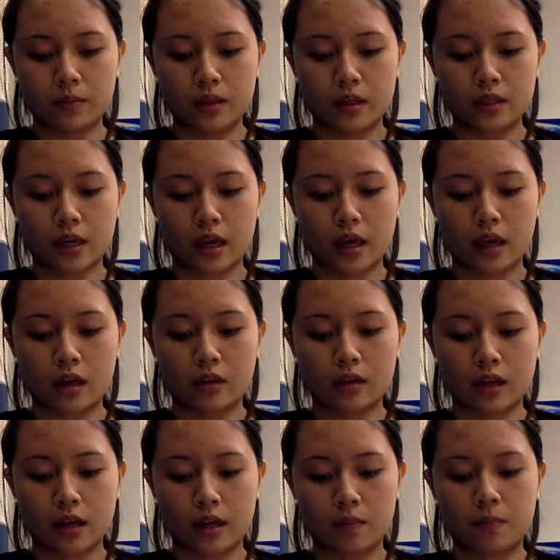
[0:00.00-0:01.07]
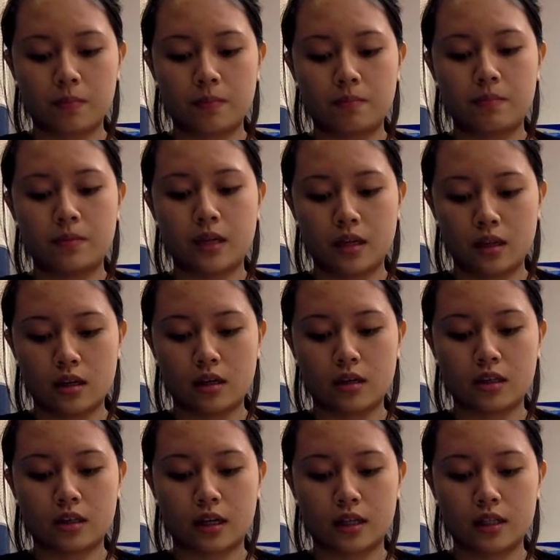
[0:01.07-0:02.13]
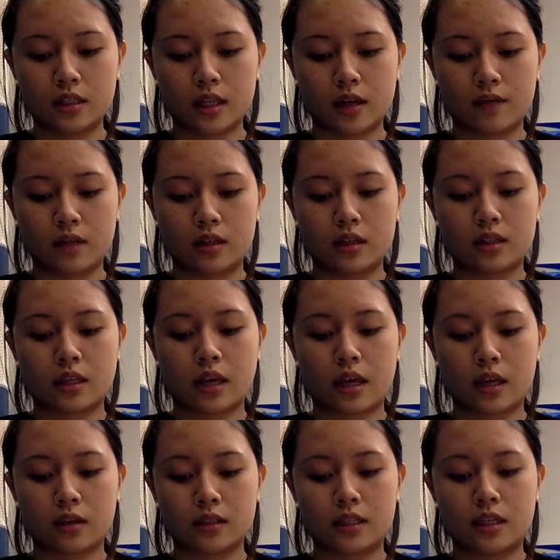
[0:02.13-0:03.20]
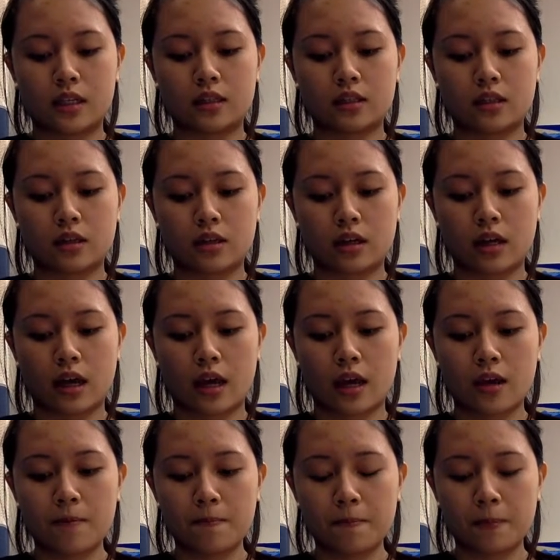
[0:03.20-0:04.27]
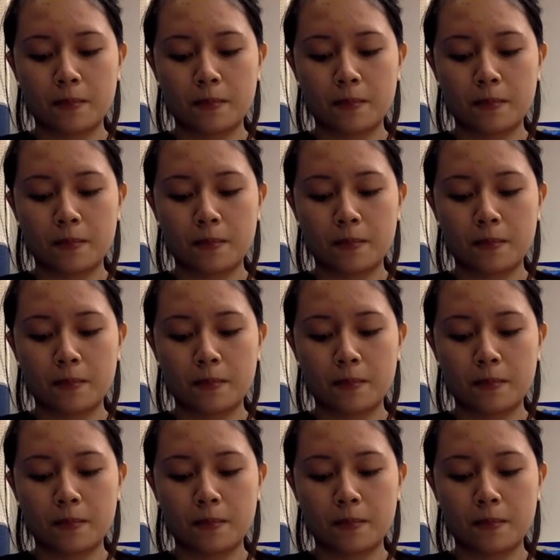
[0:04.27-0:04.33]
His ALKP is 97. His ALT is 38.